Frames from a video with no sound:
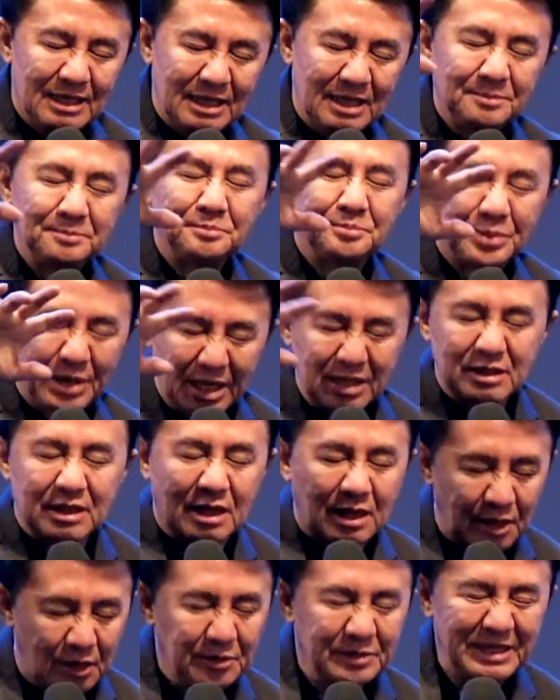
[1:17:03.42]
and bring the
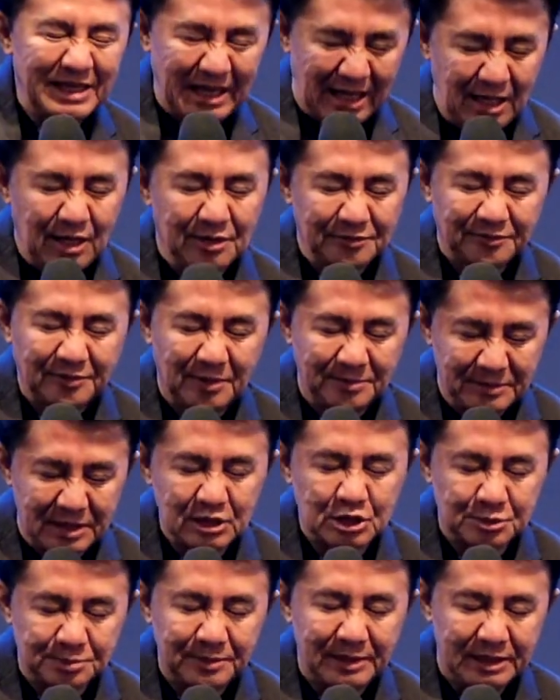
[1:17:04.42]
glory out from
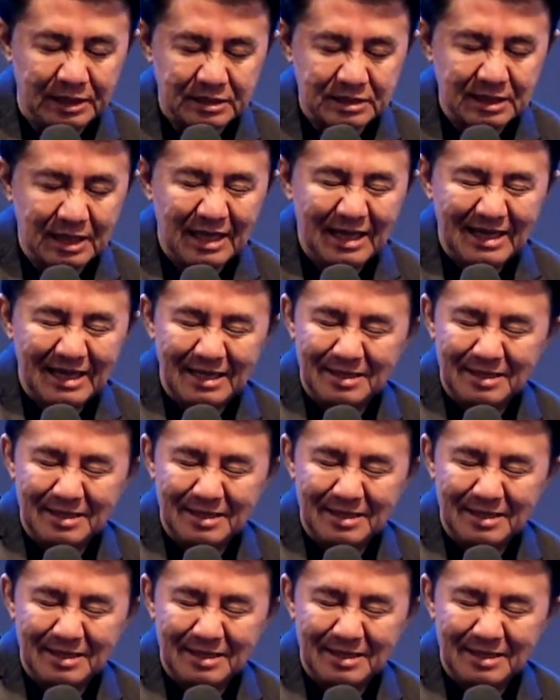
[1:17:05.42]
this place.